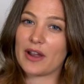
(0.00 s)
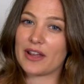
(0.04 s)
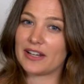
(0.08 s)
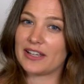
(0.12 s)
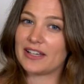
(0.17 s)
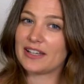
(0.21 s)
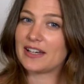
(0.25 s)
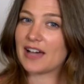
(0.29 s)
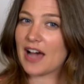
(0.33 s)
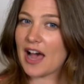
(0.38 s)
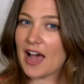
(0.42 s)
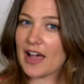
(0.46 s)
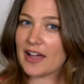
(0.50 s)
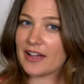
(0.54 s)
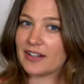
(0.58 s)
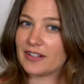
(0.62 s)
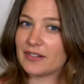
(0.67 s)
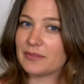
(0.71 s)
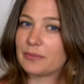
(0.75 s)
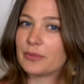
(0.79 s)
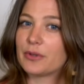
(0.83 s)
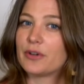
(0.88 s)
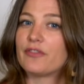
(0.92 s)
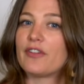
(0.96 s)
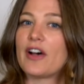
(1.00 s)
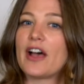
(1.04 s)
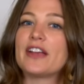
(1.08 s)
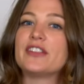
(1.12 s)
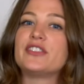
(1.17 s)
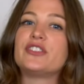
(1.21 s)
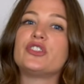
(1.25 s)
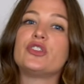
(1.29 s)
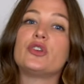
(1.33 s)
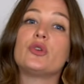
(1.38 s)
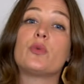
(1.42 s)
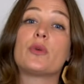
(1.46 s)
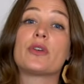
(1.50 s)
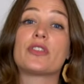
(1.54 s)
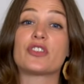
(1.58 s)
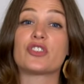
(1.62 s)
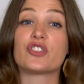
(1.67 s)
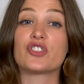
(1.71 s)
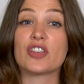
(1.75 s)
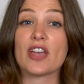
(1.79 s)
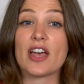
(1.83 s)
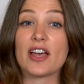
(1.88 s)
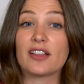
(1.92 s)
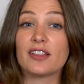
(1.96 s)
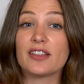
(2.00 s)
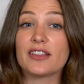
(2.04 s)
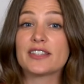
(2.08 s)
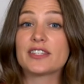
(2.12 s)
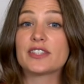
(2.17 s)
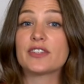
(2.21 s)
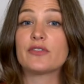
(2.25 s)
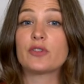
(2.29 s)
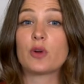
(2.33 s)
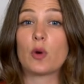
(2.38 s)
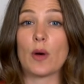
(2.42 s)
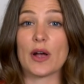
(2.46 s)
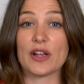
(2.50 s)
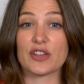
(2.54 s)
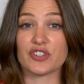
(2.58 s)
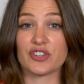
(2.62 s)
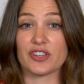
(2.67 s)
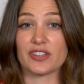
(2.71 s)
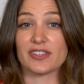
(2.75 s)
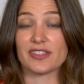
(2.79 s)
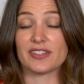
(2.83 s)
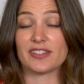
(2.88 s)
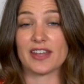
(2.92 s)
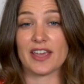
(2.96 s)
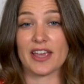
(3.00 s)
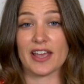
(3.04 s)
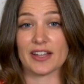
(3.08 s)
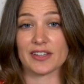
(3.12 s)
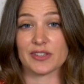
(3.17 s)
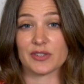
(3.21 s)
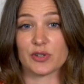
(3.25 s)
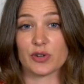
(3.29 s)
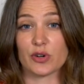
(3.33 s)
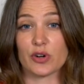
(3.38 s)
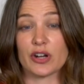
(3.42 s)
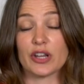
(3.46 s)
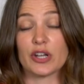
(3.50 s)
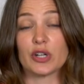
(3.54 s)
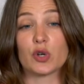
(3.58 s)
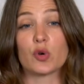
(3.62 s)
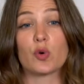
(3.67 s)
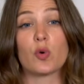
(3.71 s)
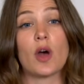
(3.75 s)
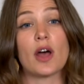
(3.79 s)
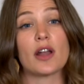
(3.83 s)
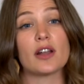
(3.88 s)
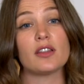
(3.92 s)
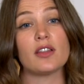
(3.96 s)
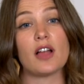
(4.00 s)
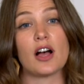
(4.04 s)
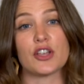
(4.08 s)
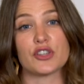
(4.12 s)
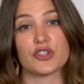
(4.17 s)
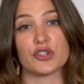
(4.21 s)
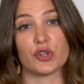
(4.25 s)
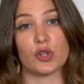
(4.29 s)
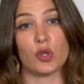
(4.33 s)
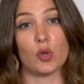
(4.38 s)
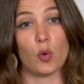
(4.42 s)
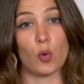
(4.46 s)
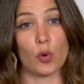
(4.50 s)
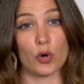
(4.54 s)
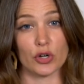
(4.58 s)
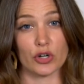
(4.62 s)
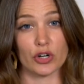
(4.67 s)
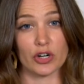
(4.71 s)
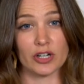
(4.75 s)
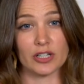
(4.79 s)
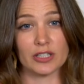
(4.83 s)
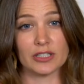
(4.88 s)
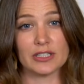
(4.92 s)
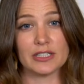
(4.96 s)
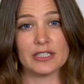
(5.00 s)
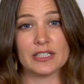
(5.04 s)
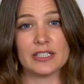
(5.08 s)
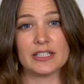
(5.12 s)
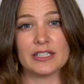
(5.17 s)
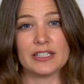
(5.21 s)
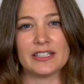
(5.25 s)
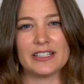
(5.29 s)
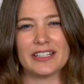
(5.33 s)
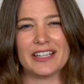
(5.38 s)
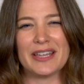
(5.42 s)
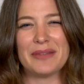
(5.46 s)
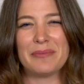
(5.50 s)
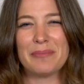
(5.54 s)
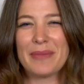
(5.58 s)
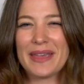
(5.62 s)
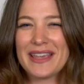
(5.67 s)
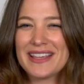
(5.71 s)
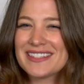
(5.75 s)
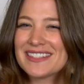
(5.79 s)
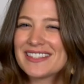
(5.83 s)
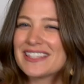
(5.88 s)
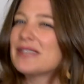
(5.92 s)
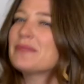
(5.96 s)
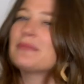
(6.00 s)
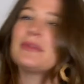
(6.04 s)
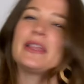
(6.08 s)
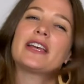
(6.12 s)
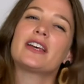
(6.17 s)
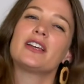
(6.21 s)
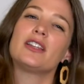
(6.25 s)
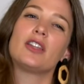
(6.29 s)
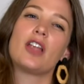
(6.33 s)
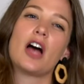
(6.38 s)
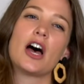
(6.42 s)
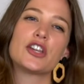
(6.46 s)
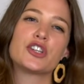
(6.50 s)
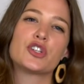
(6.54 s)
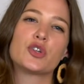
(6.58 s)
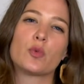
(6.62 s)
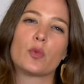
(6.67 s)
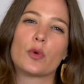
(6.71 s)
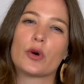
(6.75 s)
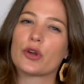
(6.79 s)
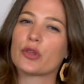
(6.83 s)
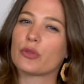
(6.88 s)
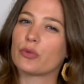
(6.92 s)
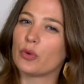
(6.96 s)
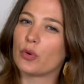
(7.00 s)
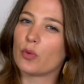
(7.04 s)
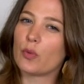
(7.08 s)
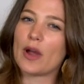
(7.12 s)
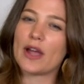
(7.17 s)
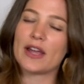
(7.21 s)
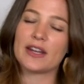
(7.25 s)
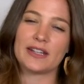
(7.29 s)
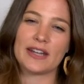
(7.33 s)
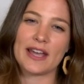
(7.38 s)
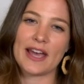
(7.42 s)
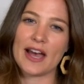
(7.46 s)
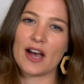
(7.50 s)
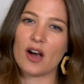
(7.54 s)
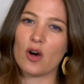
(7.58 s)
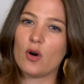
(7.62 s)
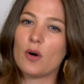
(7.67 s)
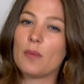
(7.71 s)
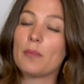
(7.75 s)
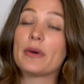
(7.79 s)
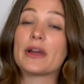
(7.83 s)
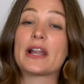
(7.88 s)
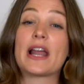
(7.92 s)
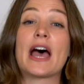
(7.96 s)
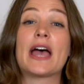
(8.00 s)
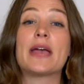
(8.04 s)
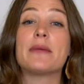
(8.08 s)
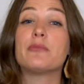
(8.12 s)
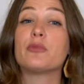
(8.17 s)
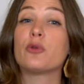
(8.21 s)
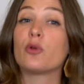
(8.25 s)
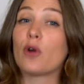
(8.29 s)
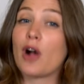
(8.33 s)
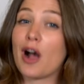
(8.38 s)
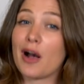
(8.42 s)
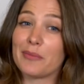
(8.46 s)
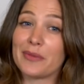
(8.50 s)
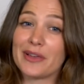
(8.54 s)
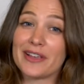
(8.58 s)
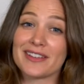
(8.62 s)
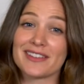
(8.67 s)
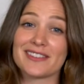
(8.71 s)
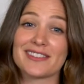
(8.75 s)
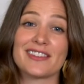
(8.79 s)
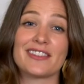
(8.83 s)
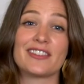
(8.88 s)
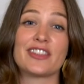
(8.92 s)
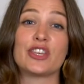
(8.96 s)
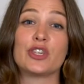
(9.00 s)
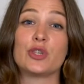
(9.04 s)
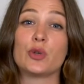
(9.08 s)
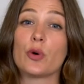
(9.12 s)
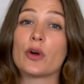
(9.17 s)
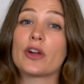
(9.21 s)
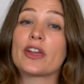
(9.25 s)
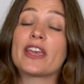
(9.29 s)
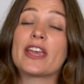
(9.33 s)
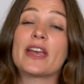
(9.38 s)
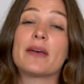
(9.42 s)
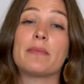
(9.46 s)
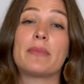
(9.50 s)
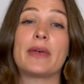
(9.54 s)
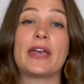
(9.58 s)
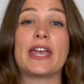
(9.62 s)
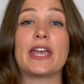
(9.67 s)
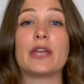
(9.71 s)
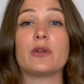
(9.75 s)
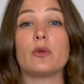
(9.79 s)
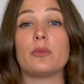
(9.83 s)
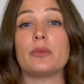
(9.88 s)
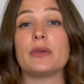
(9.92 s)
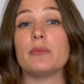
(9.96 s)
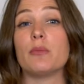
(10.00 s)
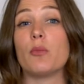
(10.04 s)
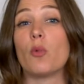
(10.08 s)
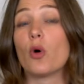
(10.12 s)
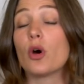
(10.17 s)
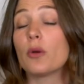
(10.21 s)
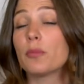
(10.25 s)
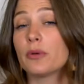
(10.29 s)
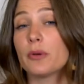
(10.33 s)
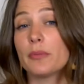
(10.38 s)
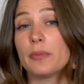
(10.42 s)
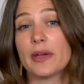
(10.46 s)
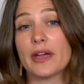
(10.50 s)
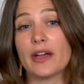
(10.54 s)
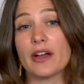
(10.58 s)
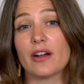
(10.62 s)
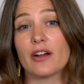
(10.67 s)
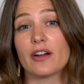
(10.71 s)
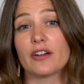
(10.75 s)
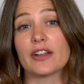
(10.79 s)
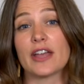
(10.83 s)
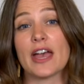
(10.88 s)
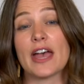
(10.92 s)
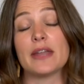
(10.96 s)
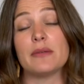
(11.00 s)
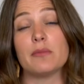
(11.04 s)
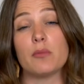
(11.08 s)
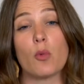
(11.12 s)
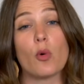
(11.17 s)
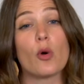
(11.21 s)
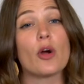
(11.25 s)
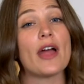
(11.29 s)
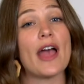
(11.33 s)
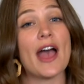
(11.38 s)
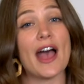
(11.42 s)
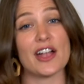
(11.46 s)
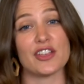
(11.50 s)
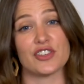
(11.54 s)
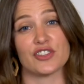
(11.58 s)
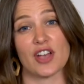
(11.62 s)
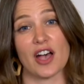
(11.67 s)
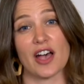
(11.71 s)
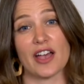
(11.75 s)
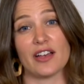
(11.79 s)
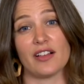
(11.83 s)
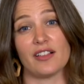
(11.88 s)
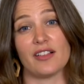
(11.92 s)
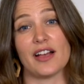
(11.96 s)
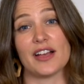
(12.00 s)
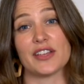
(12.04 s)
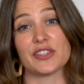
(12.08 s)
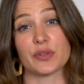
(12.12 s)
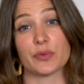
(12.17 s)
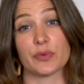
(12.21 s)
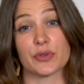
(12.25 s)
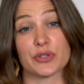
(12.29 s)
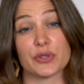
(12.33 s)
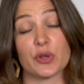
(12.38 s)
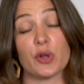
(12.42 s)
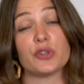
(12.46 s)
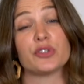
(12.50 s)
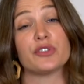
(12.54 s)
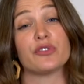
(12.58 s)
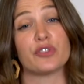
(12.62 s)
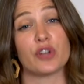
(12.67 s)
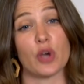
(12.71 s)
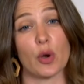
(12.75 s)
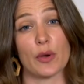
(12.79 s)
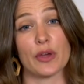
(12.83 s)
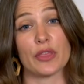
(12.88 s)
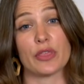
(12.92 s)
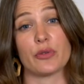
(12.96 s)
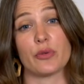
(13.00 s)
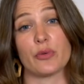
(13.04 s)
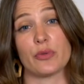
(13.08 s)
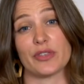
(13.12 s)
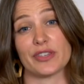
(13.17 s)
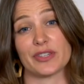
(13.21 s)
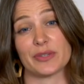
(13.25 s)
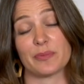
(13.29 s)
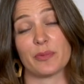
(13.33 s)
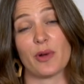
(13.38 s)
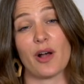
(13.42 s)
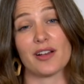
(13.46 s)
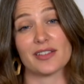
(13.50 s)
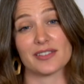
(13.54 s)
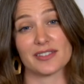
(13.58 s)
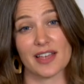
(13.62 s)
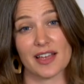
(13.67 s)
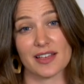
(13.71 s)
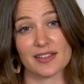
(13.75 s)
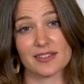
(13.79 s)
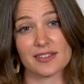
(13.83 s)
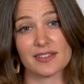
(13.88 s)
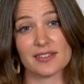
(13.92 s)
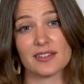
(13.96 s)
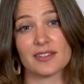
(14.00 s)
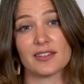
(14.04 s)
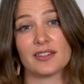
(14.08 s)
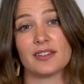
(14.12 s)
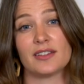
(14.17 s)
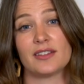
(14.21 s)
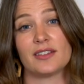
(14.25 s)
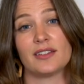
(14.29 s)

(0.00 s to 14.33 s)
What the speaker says: writing guide provides you with a checklist of questions to answer in chronological order. It may seem like a lot to work through right now, but I promise that your campaign will be more prepared and more agile as a result of going through this process.